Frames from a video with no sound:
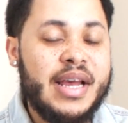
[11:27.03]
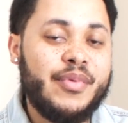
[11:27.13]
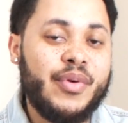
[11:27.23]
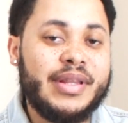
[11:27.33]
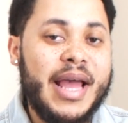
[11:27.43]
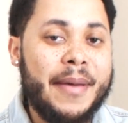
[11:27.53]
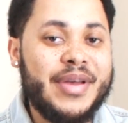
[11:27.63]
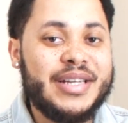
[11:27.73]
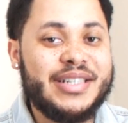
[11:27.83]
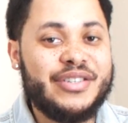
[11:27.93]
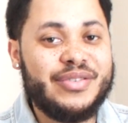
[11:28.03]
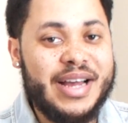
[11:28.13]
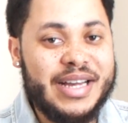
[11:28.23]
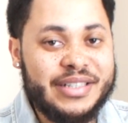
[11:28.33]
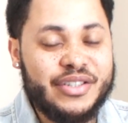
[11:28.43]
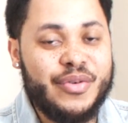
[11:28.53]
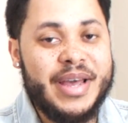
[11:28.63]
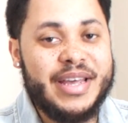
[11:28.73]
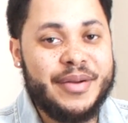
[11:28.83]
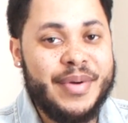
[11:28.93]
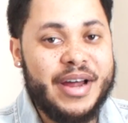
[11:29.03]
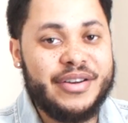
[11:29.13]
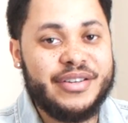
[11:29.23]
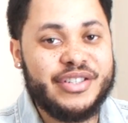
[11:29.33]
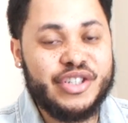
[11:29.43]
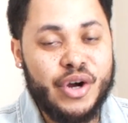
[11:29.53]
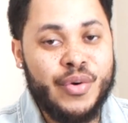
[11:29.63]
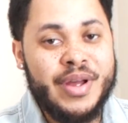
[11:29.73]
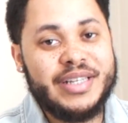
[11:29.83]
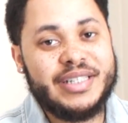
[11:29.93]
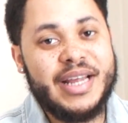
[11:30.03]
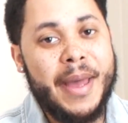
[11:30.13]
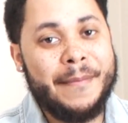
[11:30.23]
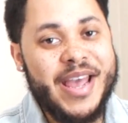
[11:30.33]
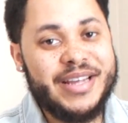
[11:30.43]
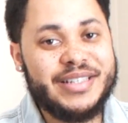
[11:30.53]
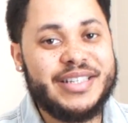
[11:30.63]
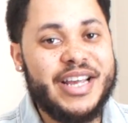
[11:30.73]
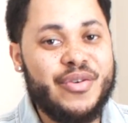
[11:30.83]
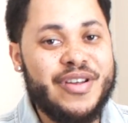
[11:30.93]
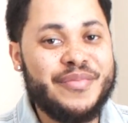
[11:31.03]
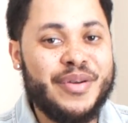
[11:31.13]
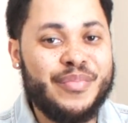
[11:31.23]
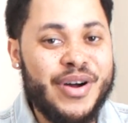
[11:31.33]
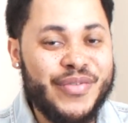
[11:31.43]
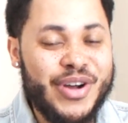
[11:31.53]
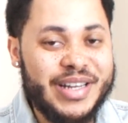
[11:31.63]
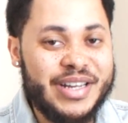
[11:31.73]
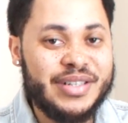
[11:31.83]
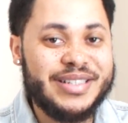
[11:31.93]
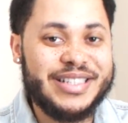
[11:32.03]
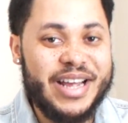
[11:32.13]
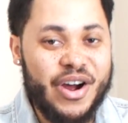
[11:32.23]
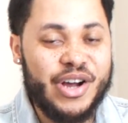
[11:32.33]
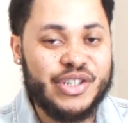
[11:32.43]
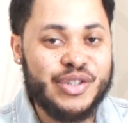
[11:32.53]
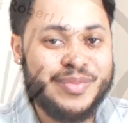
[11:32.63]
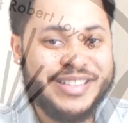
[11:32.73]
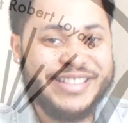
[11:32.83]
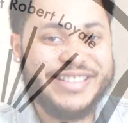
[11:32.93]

But with that being said, you guys, let's go ahead and get up out of here. So stay amazing, stay creative, but above all else, stay awesome.